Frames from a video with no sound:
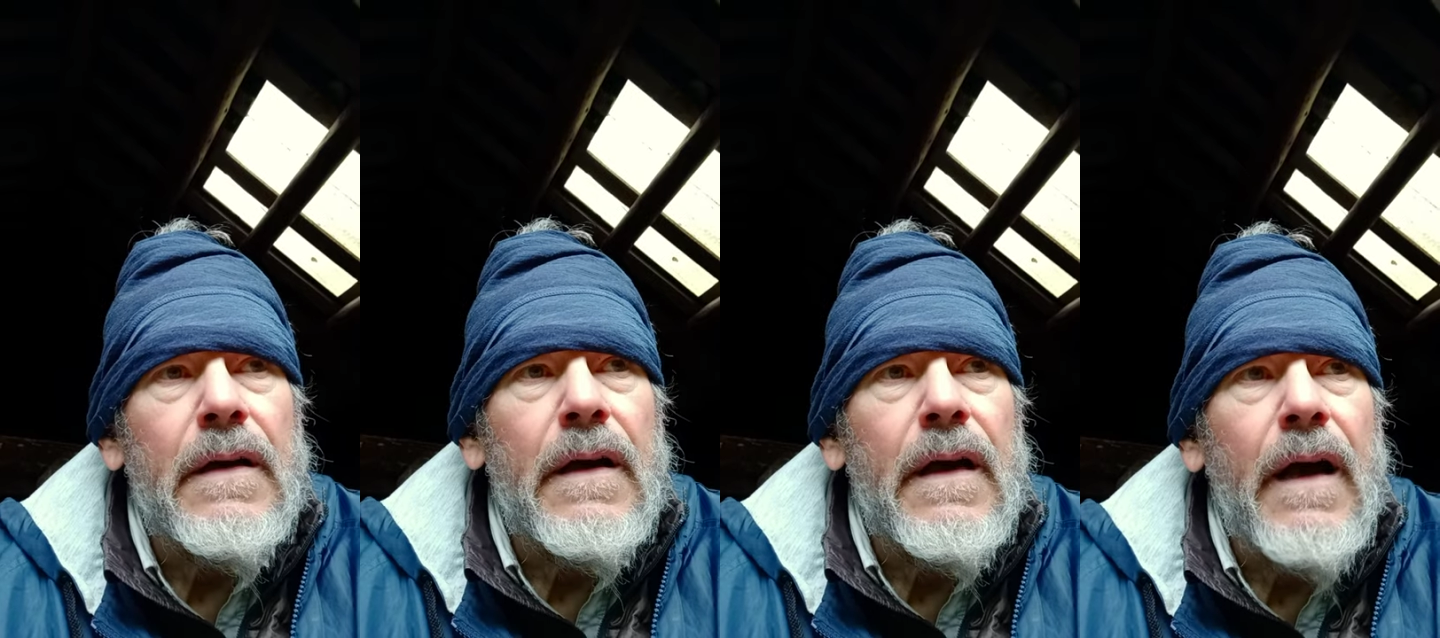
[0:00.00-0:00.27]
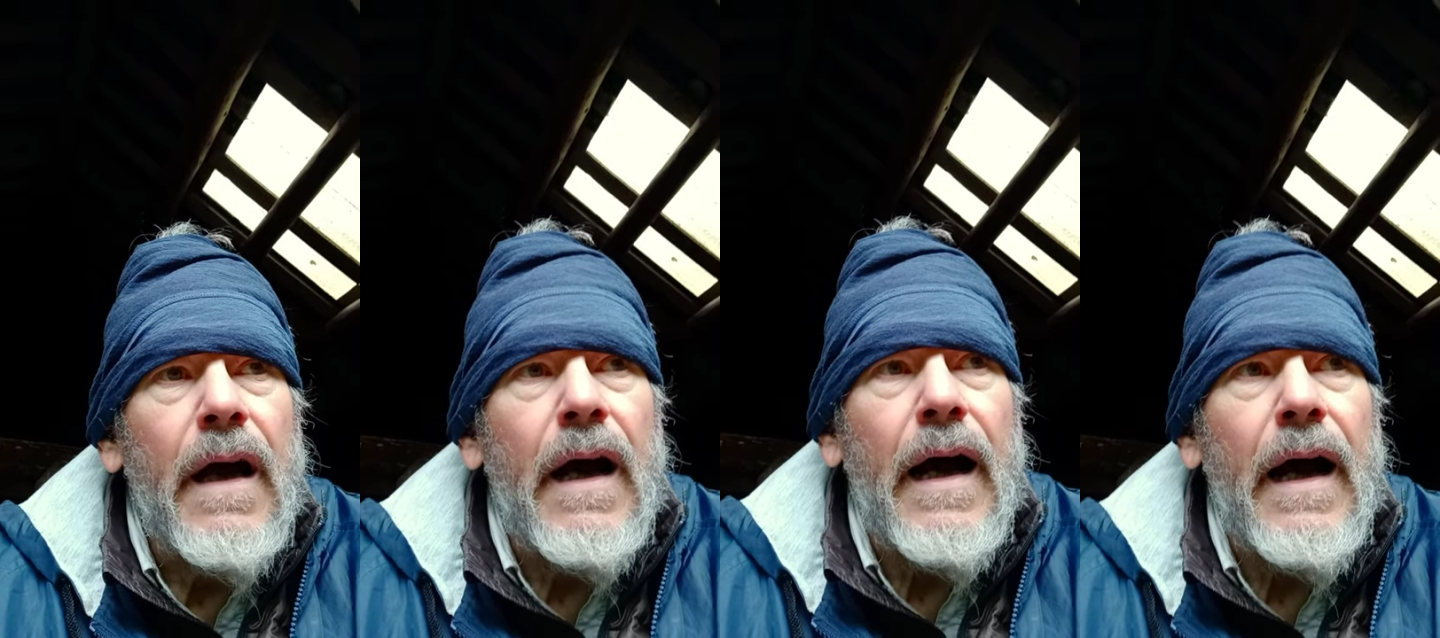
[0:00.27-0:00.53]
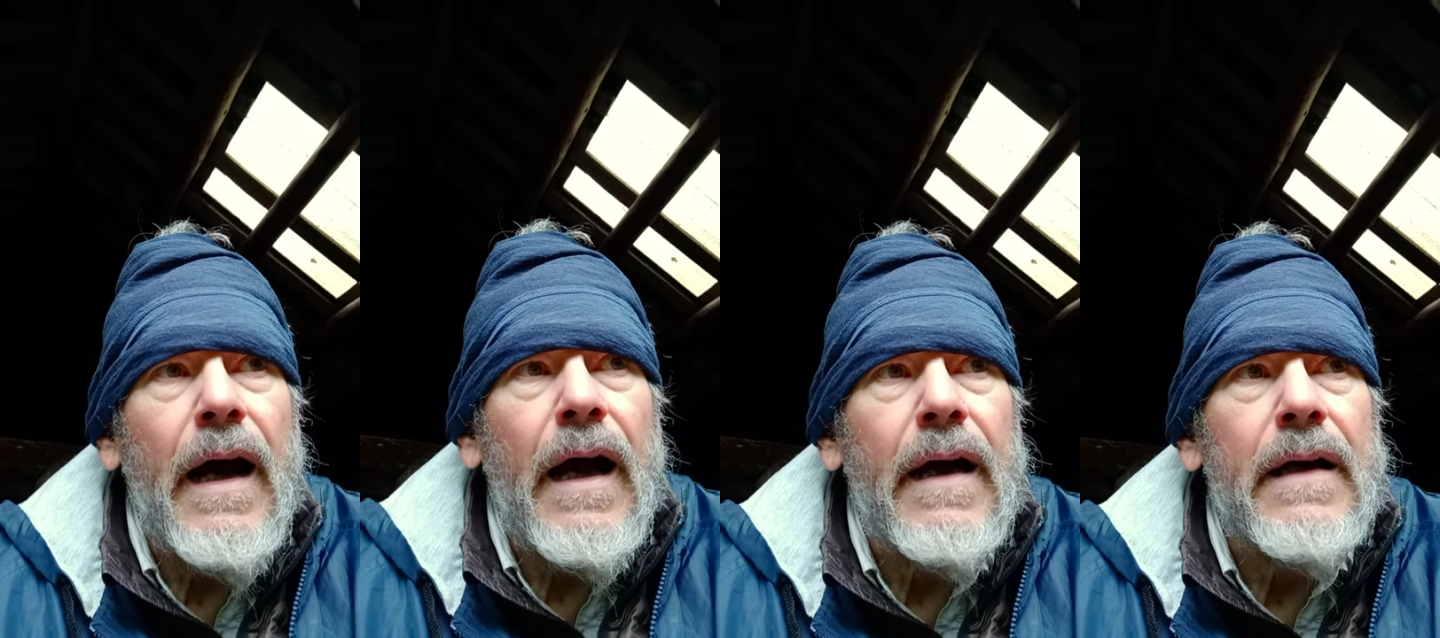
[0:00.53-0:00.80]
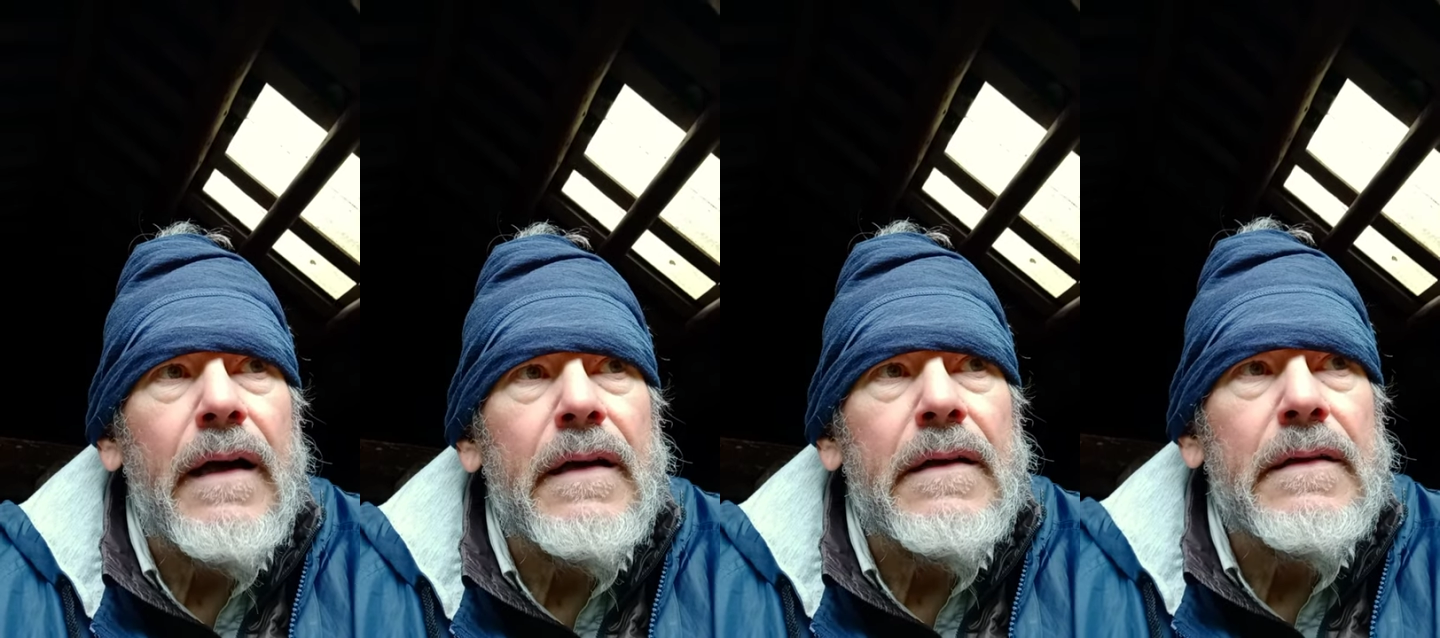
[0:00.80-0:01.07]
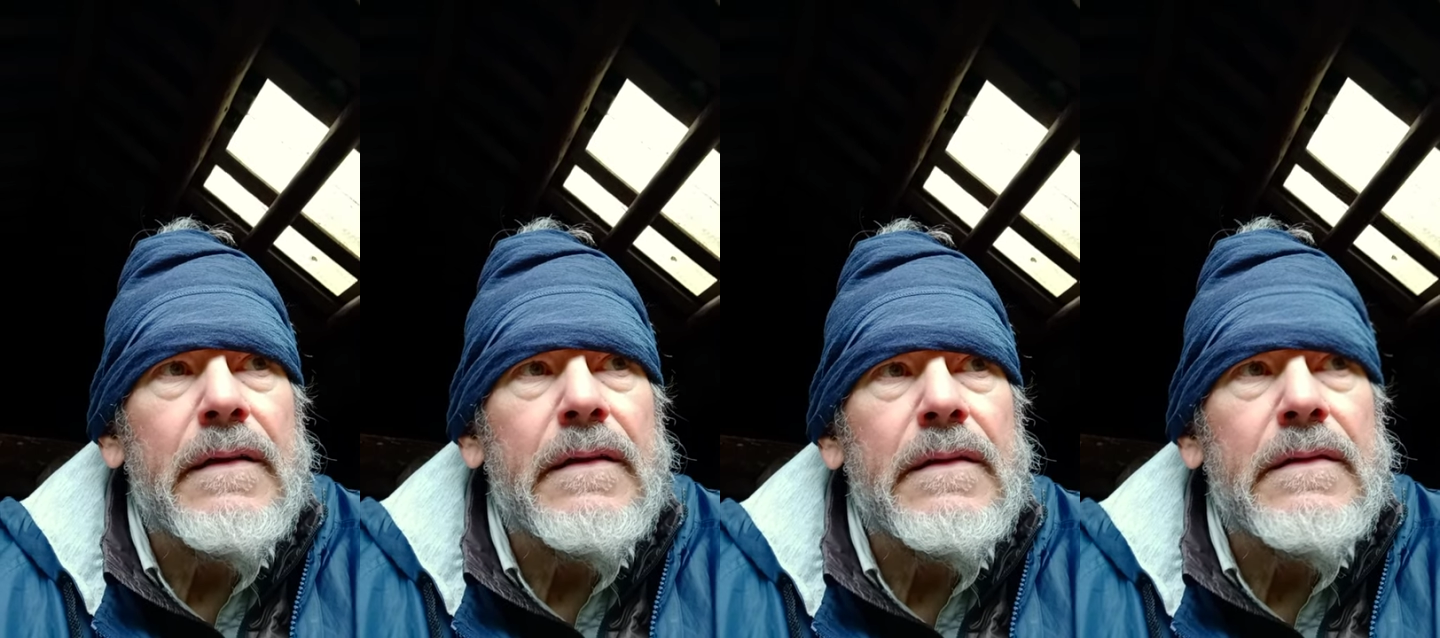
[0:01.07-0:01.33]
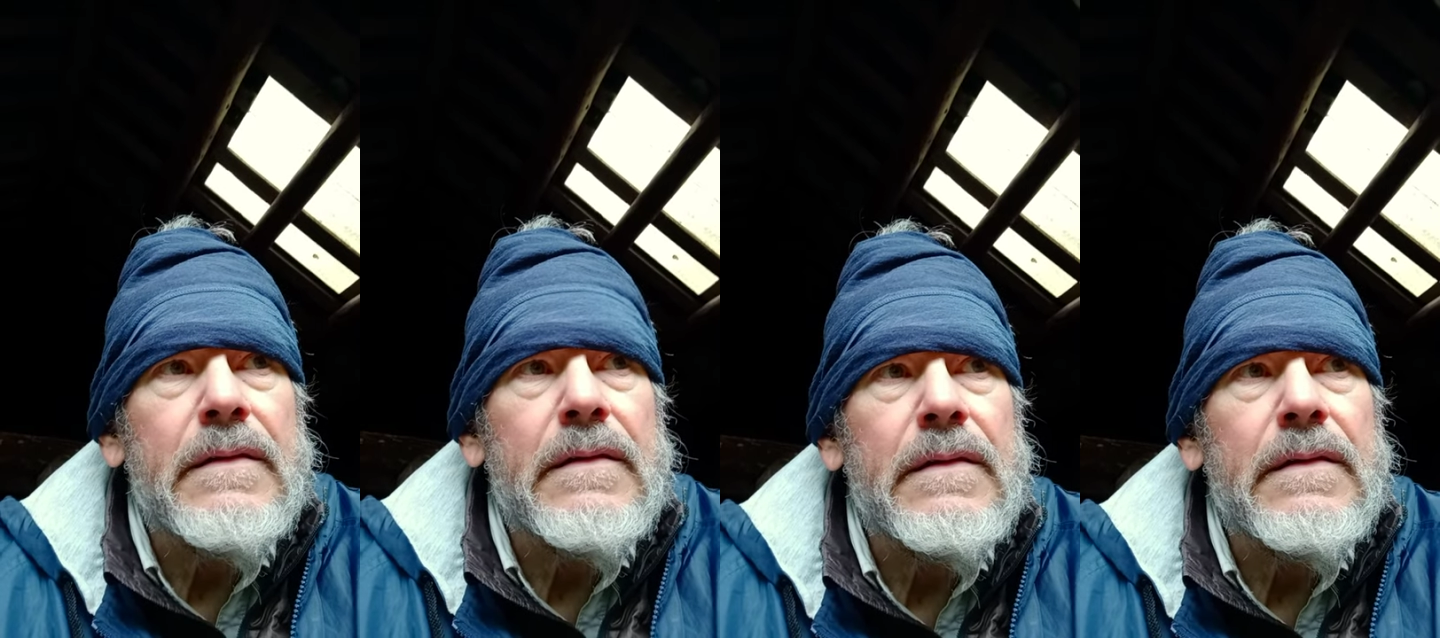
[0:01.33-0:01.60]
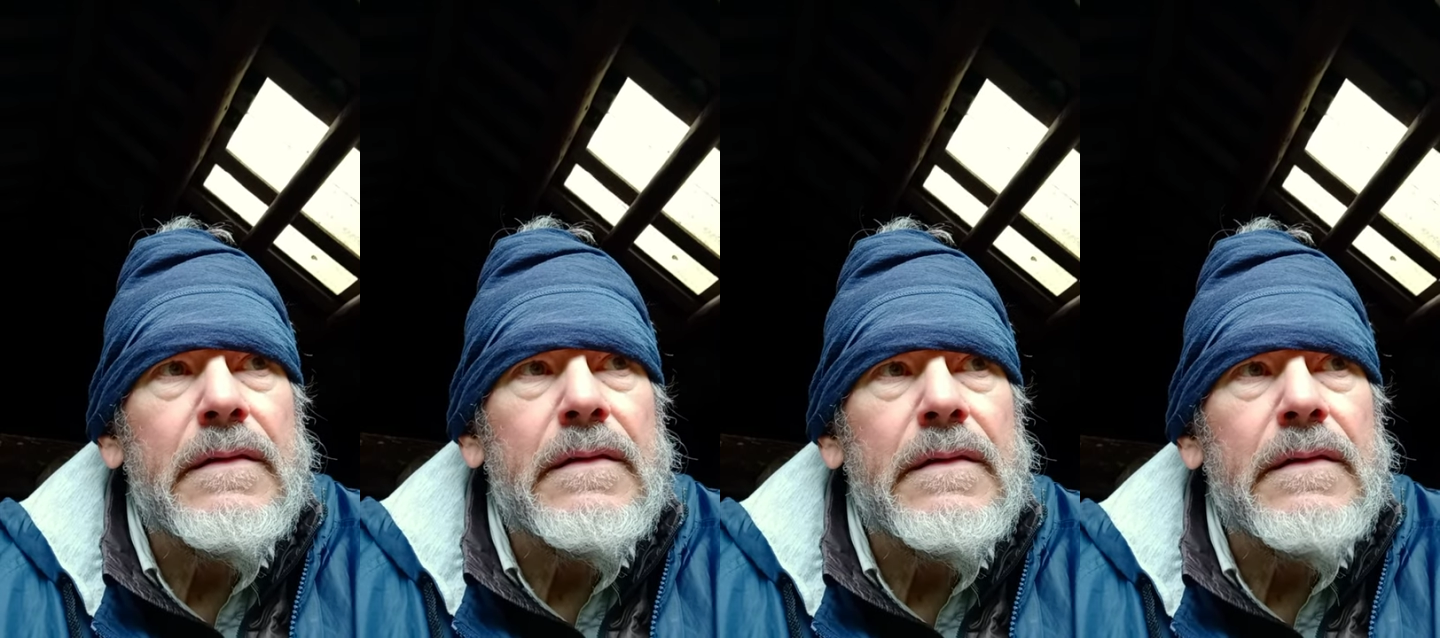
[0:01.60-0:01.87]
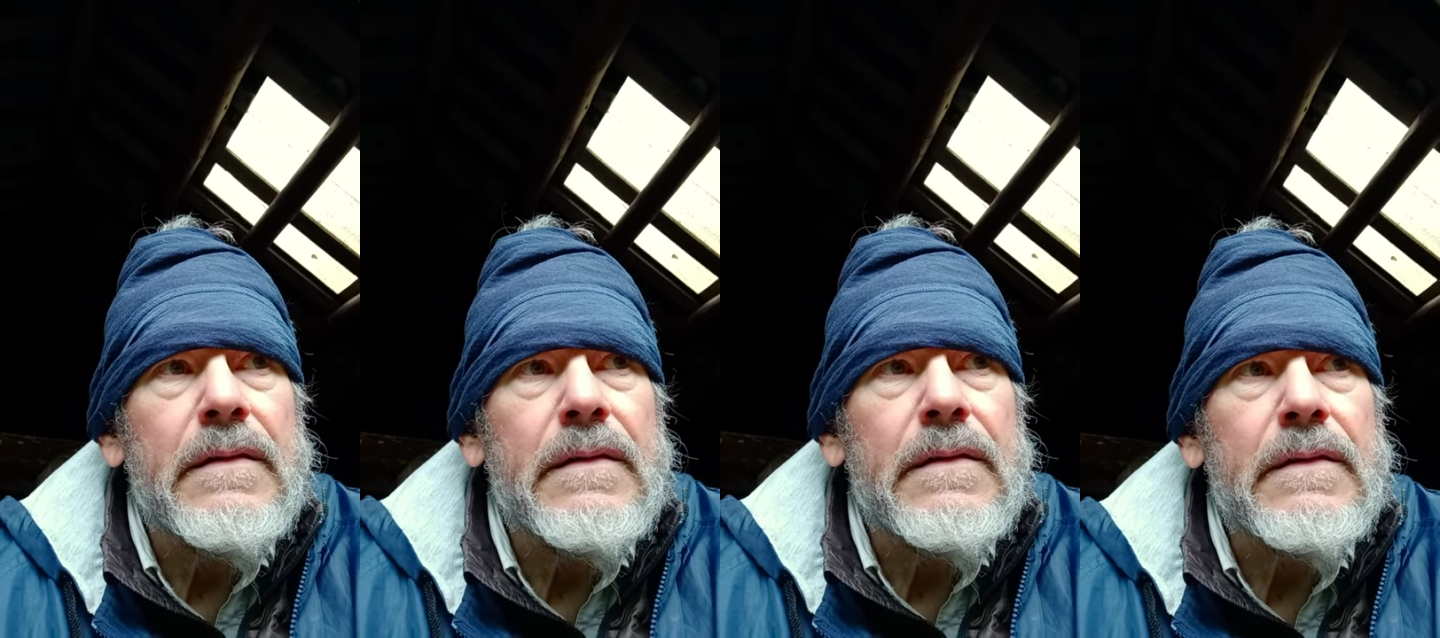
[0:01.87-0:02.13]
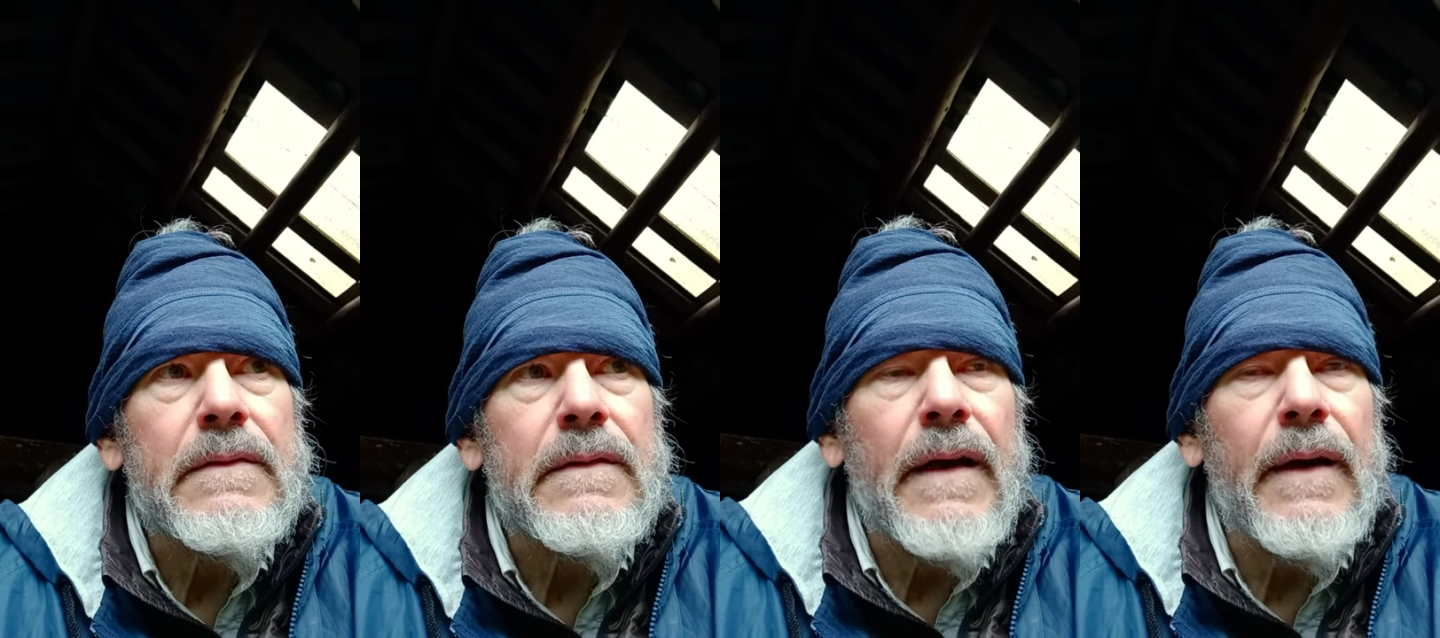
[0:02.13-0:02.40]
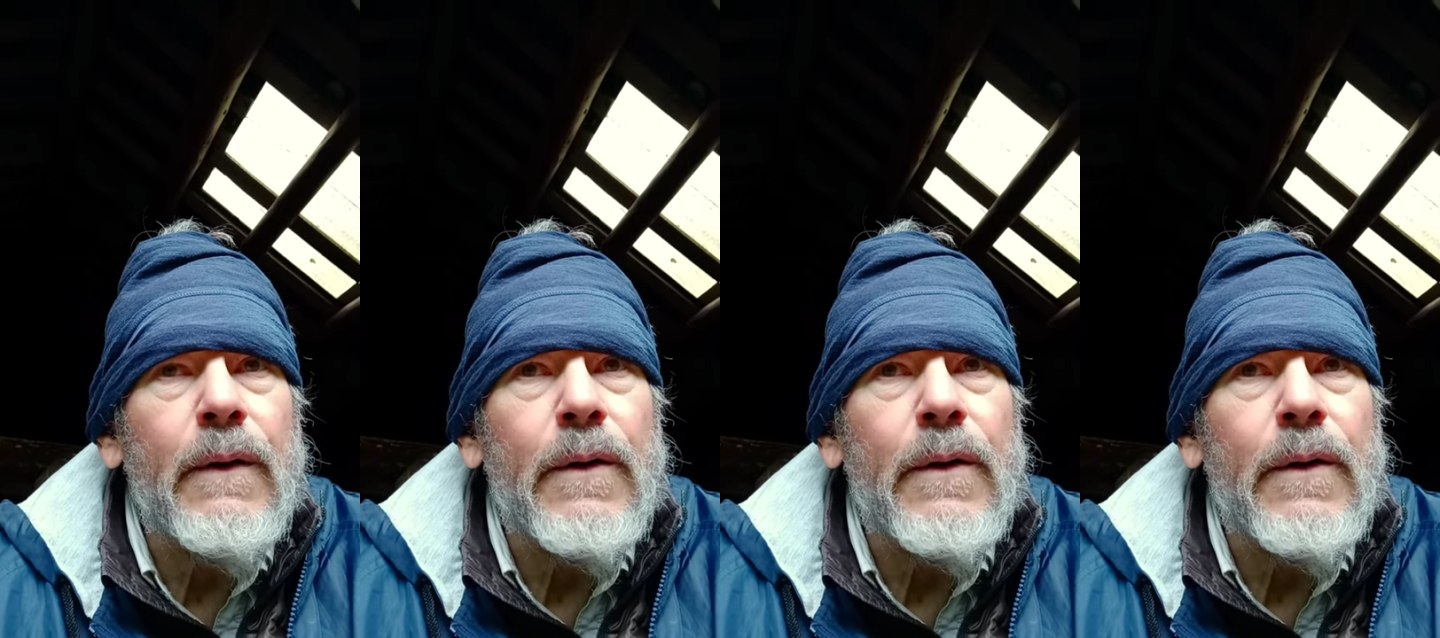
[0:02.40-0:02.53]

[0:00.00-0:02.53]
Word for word: uh, right